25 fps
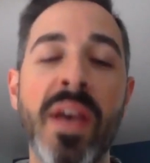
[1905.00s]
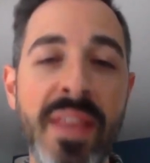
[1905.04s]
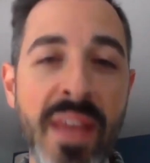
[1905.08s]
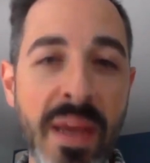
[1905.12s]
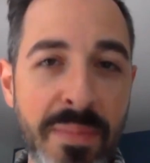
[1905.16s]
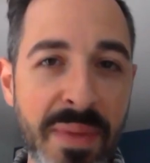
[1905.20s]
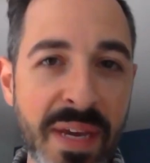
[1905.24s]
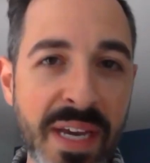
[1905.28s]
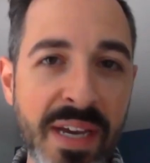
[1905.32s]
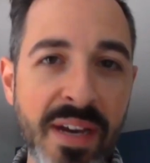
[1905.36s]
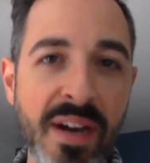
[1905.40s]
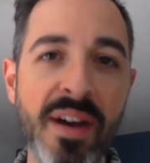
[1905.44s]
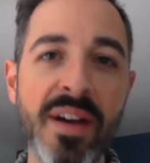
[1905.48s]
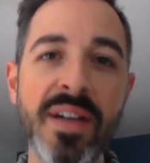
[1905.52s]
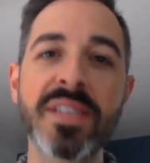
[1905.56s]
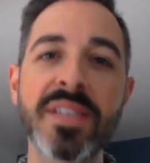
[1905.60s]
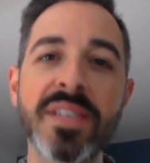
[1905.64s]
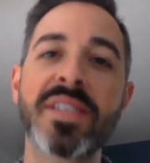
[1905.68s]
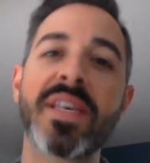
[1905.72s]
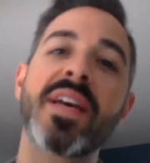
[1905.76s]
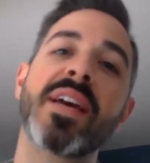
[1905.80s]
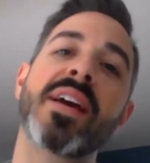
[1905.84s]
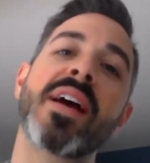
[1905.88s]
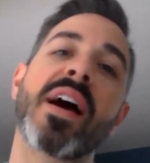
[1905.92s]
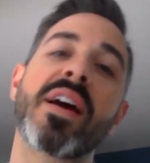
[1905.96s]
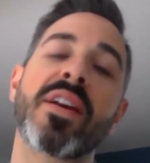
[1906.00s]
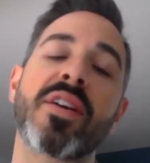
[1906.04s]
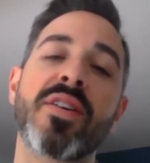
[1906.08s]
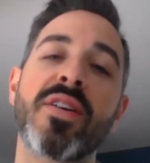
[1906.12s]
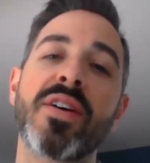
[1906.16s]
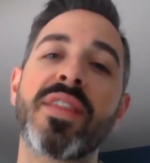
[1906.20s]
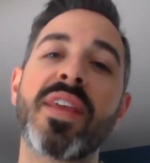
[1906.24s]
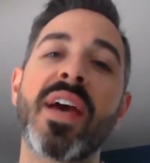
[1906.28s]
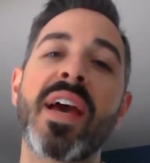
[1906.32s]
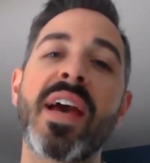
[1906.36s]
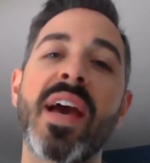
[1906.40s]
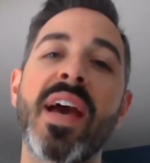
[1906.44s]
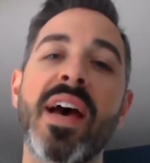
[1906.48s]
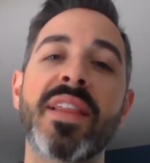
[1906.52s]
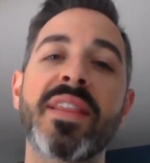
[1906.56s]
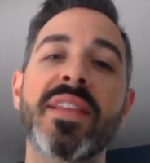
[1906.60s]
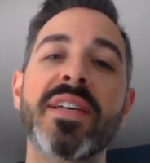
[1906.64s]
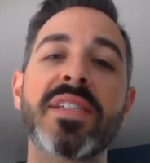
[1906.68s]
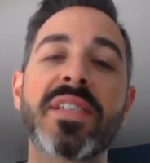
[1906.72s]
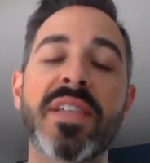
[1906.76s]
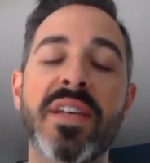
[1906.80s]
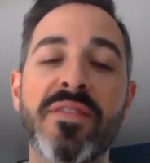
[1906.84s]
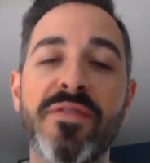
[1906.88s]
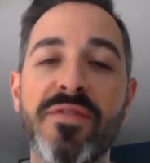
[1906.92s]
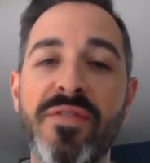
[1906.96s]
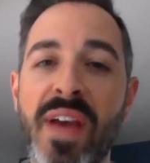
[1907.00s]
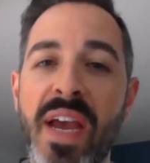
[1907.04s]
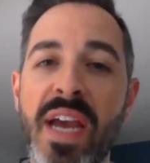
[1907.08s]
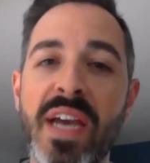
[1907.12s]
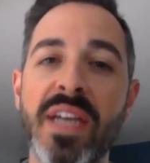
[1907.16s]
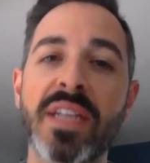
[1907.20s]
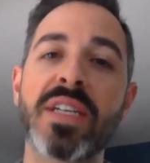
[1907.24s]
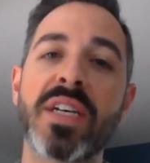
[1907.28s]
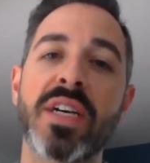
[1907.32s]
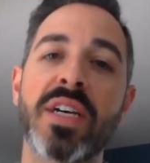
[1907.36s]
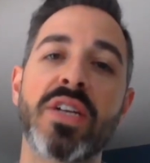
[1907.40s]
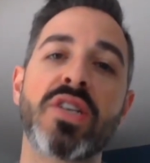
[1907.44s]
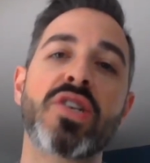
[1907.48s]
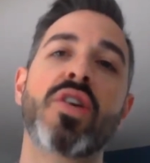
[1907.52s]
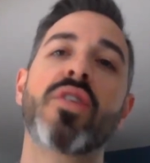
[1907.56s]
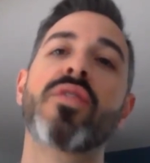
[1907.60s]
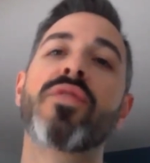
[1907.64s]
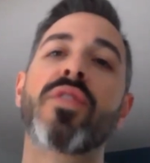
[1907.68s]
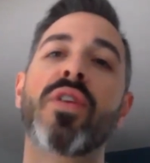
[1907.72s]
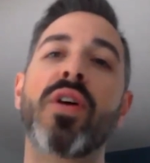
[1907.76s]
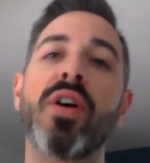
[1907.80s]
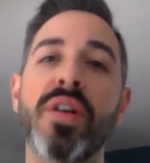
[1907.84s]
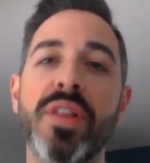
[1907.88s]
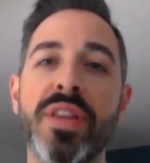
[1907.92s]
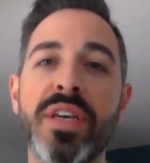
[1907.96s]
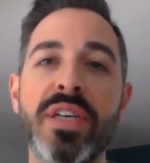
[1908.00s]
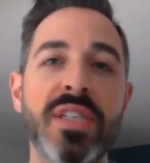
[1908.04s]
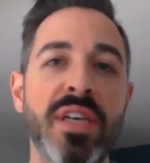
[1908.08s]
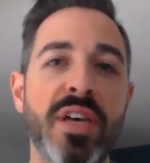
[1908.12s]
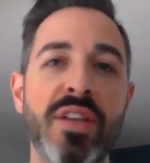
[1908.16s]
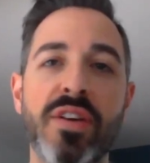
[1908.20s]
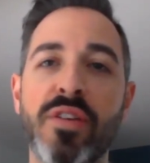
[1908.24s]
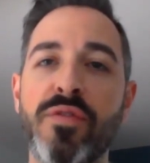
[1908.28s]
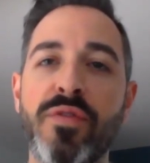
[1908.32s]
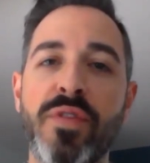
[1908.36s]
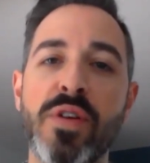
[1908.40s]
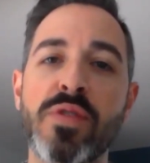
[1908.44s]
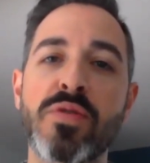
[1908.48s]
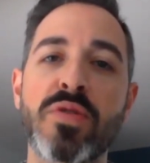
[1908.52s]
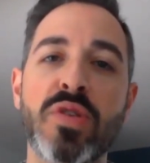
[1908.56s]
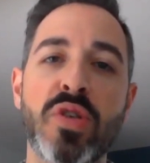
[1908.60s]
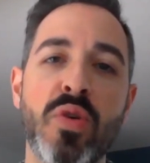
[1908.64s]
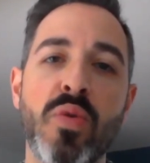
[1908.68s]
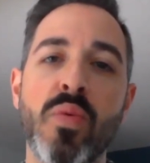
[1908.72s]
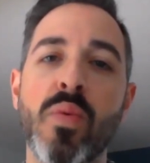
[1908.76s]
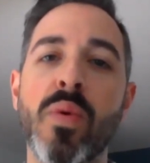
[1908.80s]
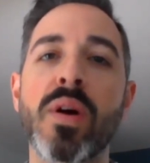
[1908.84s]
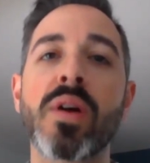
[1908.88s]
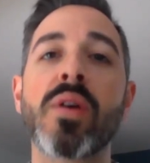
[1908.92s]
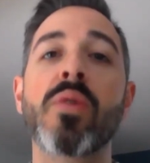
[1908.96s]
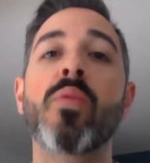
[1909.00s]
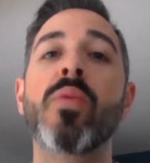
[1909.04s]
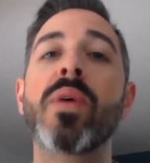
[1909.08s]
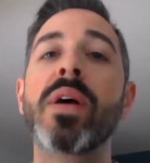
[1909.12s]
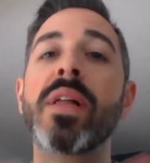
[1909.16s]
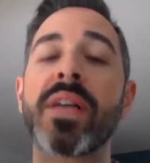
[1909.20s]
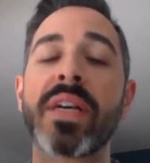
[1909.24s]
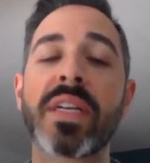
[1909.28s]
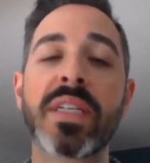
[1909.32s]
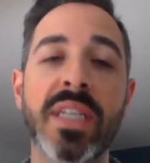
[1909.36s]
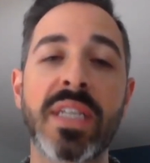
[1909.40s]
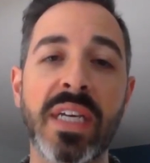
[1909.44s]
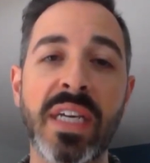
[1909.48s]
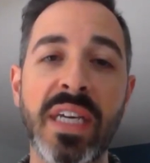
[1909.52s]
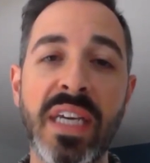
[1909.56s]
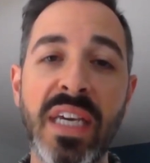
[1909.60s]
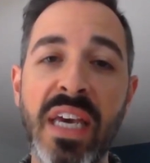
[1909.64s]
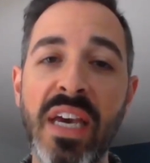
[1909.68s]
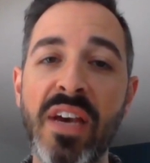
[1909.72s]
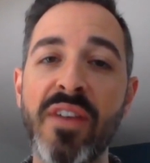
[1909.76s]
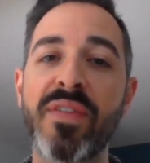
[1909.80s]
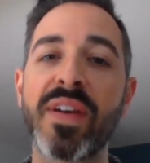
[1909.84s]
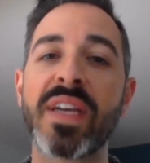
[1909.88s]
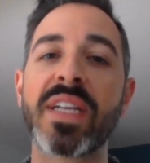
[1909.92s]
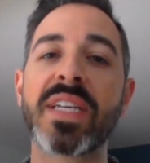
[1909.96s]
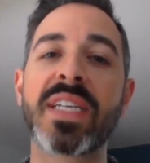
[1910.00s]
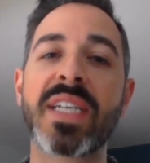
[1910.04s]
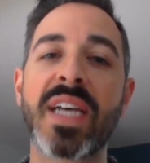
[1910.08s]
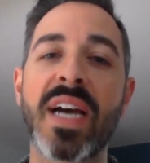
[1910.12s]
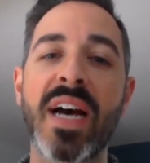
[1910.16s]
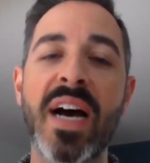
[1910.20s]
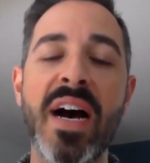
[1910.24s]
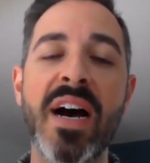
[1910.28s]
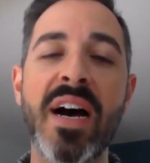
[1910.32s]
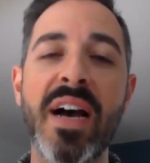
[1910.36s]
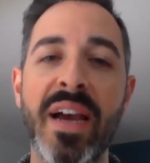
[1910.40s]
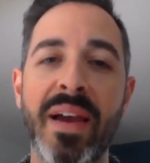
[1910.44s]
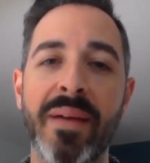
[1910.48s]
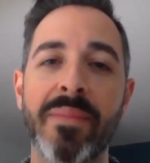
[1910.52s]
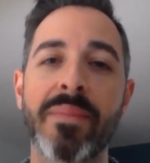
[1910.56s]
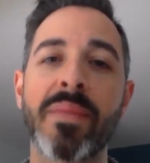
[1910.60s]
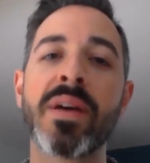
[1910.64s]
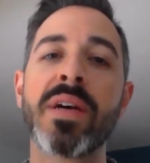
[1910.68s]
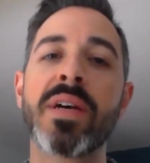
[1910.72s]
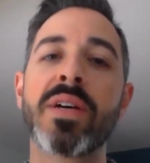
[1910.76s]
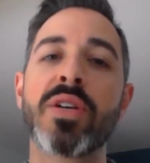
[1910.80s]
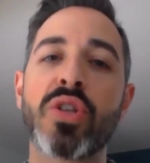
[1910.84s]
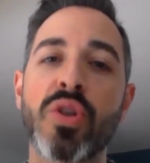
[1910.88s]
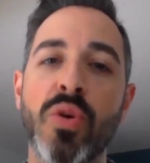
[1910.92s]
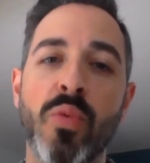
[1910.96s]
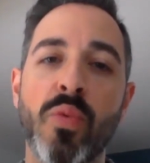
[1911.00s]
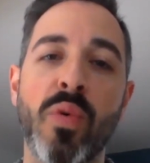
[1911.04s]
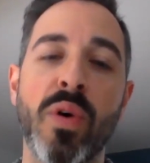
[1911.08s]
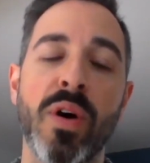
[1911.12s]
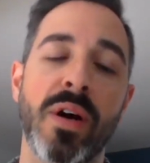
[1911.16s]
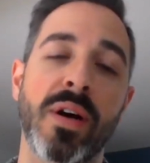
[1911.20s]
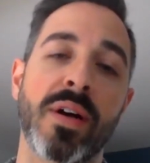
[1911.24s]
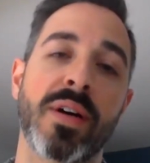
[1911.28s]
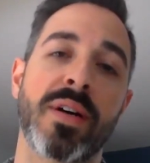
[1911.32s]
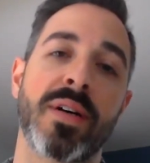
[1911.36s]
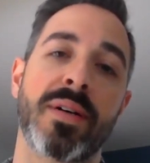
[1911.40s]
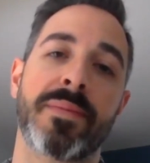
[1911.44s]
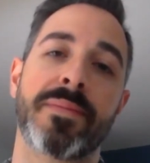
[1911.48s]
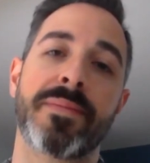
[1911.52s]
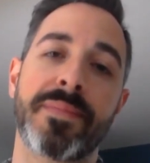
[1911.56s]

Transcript: And then because they got good, they had this advantage over all these other folks who weren't willing to give it time to work.